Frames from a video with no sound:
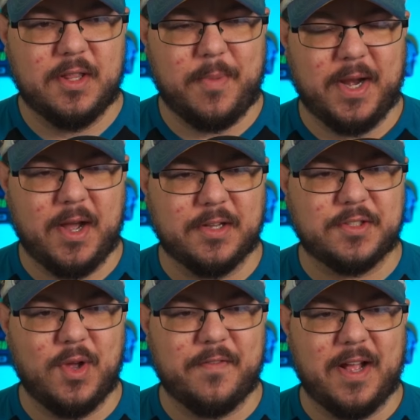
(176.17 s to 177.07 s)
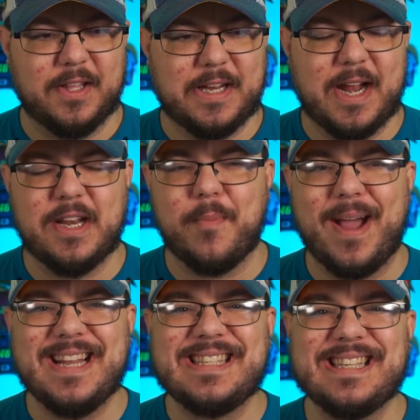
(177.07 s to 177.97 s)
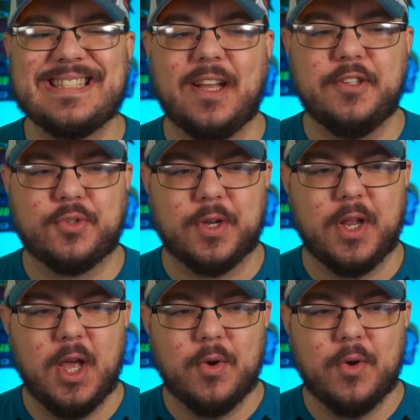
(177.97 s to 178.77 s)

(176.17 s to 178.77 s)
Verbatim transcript: The betting odds do have LA Knight at a minus 600